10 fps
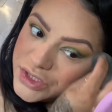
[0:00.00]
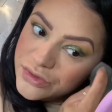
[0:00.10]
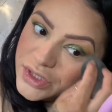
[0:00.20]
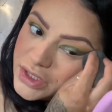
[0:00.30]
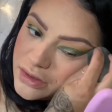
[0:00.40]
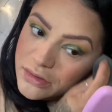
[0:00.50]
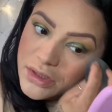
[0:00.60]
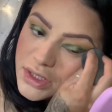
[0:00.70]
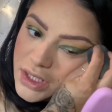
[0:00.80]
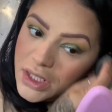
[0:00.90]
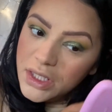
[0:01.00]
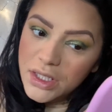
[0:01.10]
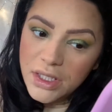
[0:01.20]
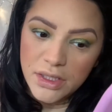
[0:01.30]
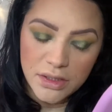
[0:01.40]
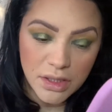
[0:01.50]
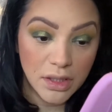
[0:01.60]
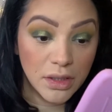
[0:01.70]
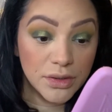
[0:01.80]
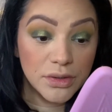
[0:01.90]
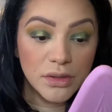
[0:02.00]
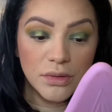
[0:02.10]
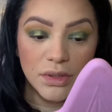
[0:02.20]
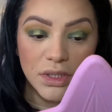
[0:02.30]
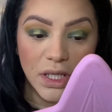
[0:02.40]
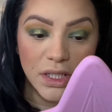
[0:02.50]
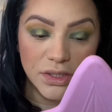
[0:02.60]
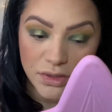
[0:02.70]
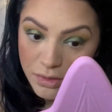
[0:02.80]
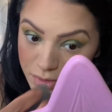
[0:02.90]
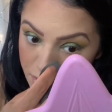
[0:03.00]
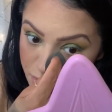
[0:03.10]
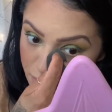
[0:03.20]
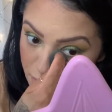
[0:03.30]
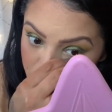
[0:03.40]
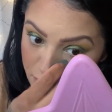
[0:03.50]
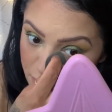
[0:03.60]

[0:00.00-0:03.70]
right now and not on her lower lash, so I'm gonna try to